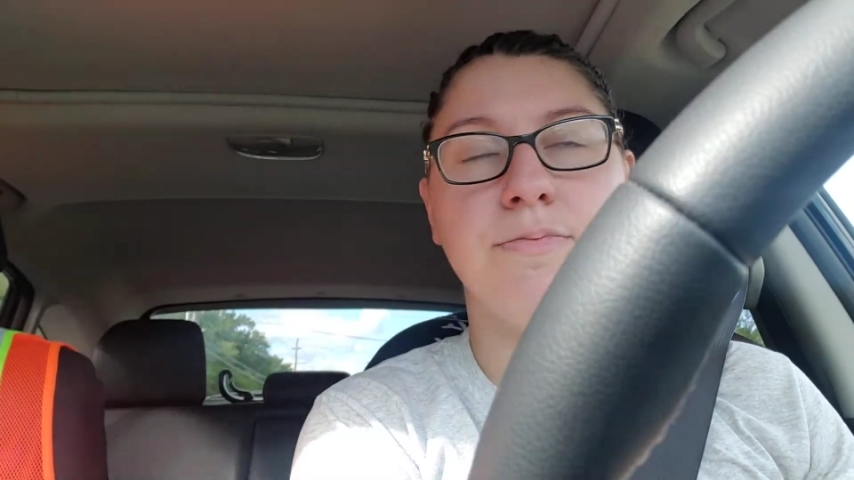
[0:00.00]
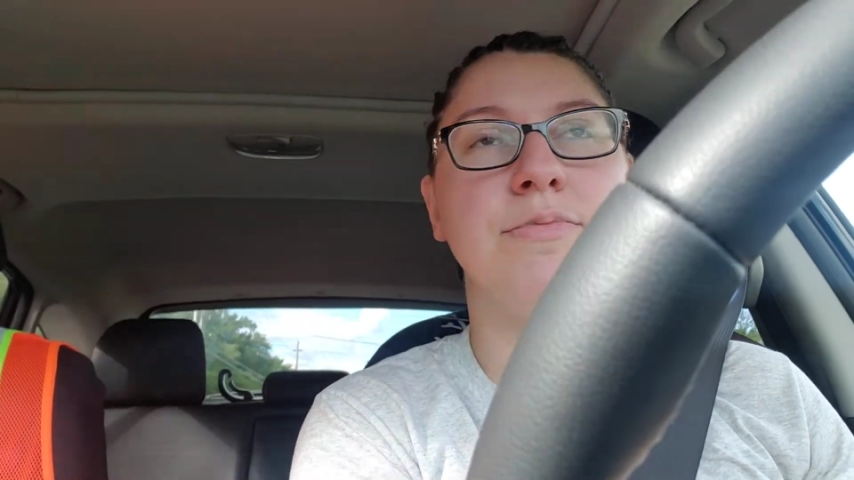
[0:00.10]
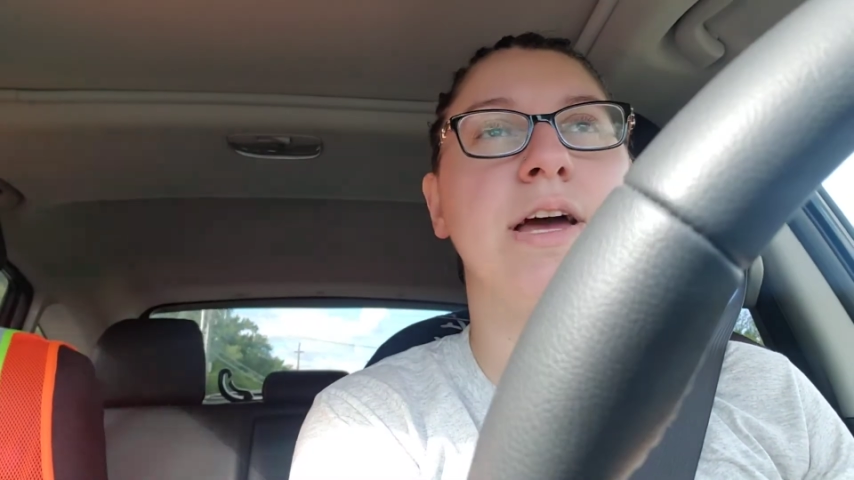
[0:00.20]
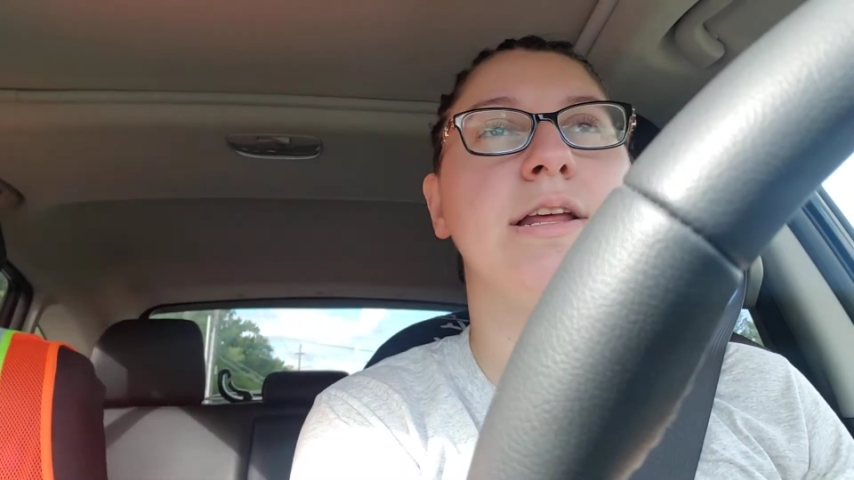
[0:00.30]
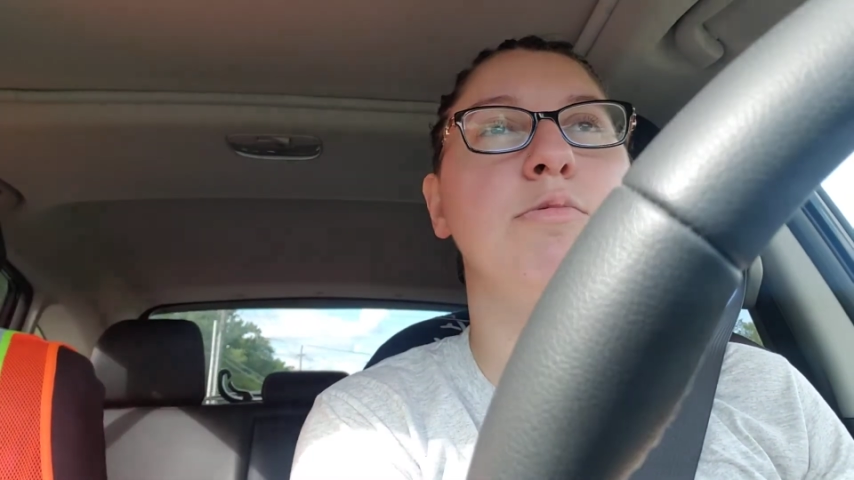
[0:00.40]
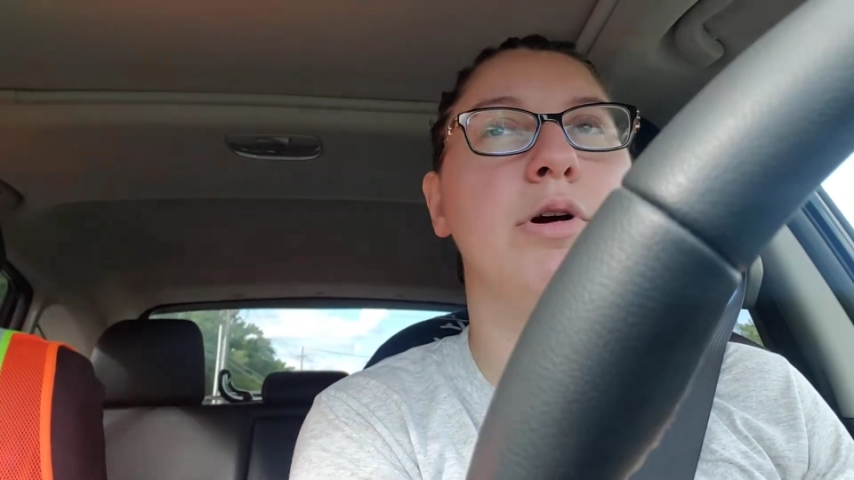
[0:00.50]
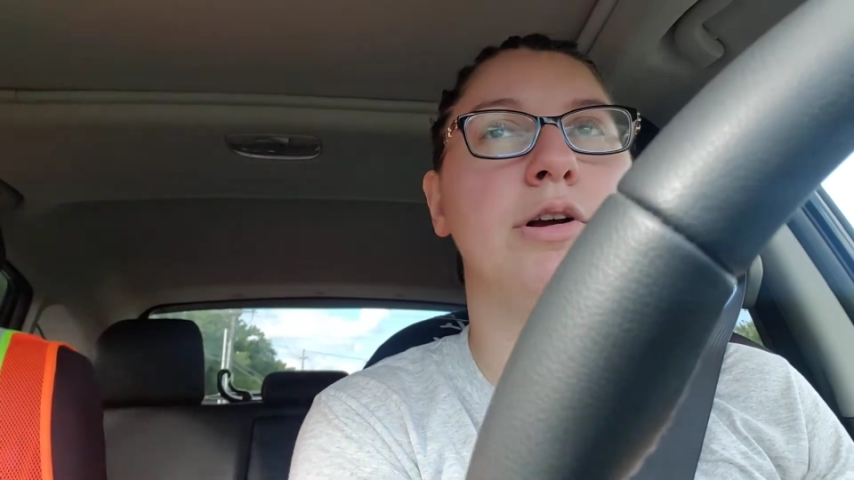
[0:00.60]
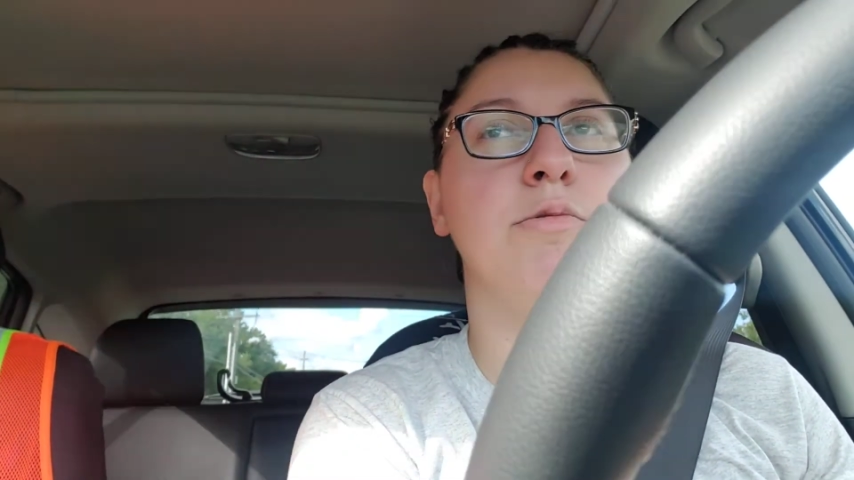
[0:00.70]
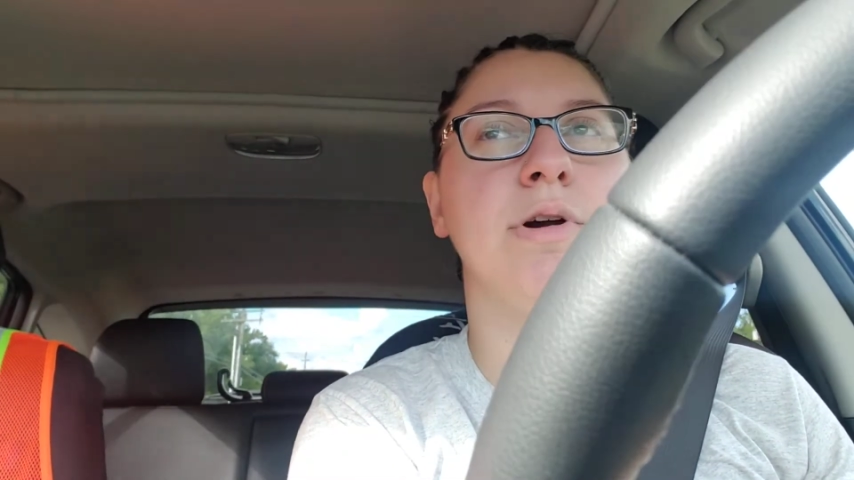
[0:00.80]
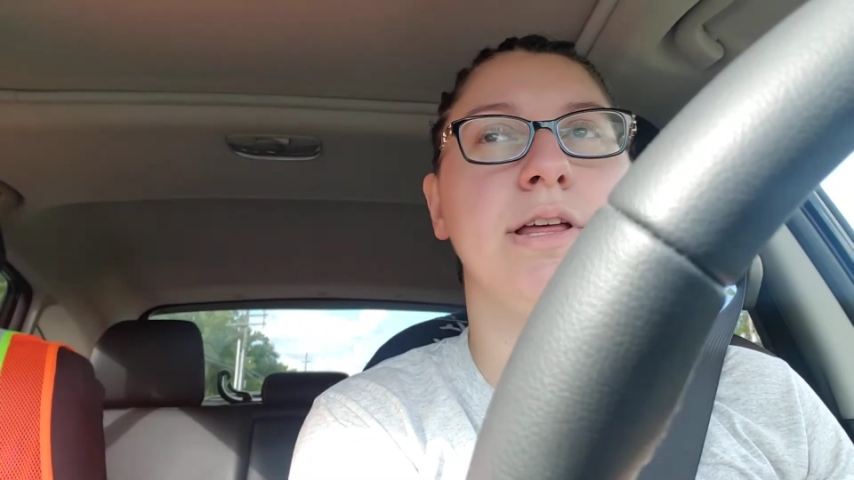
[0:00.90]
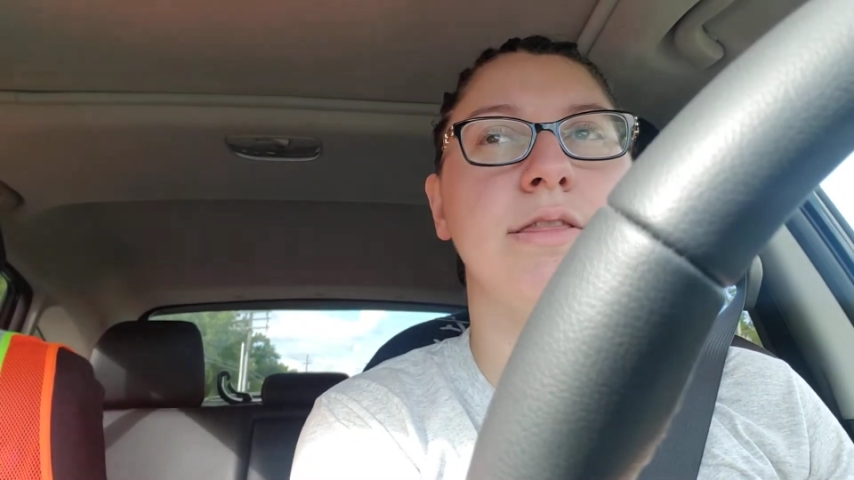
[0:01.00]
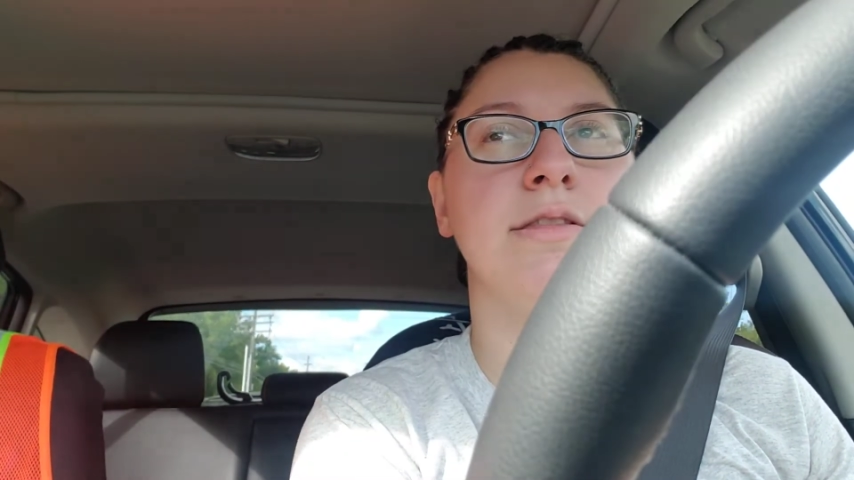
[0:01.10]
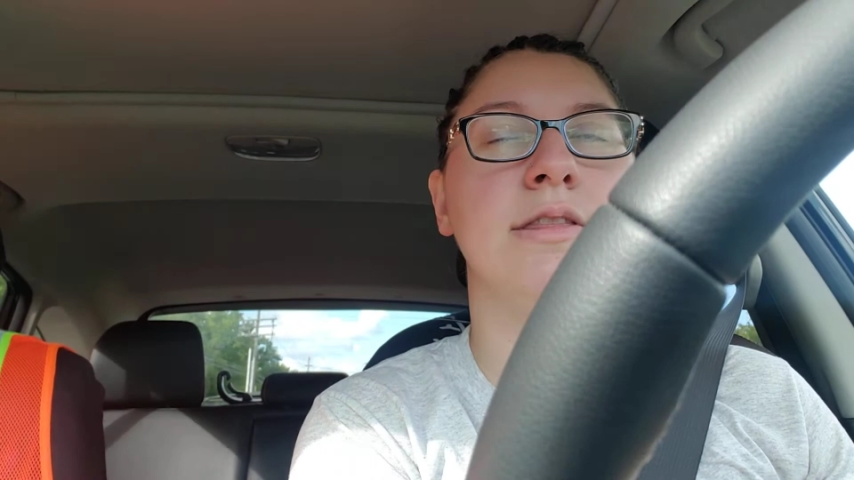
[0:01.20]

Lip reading: that he worked with,